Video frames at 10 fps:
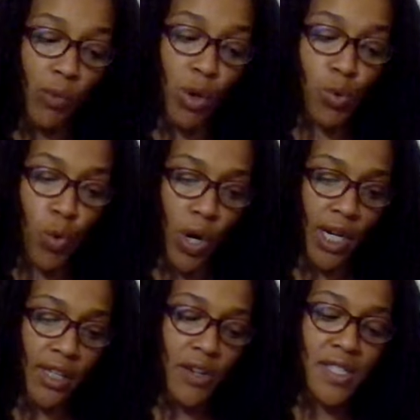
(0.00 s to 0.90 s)

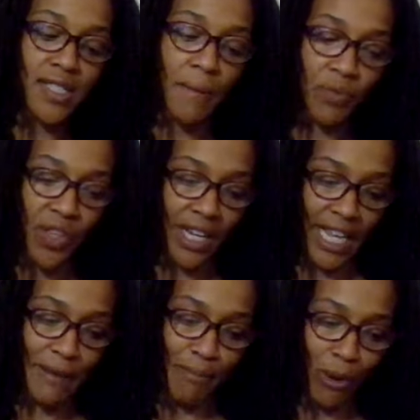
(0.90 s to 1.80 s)
Reward. There's something
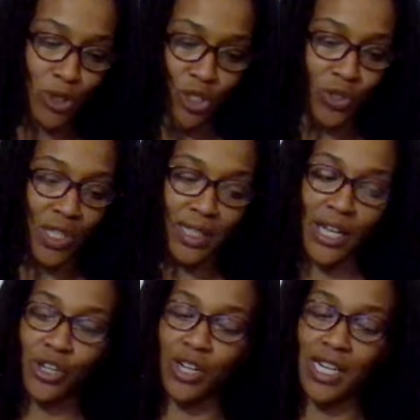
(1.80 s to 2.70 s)
emotionally
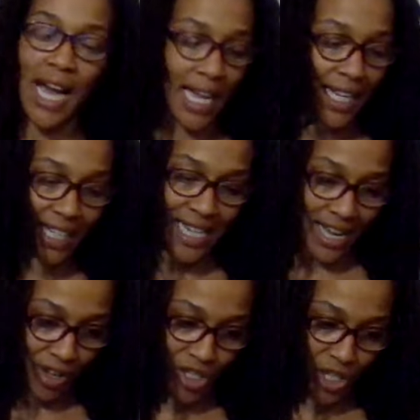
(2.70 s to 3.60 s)
that you're not
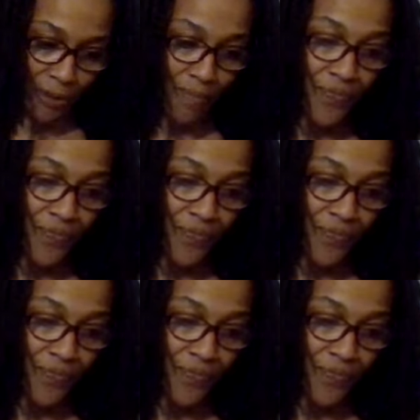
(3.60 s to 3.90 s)
acknowledging.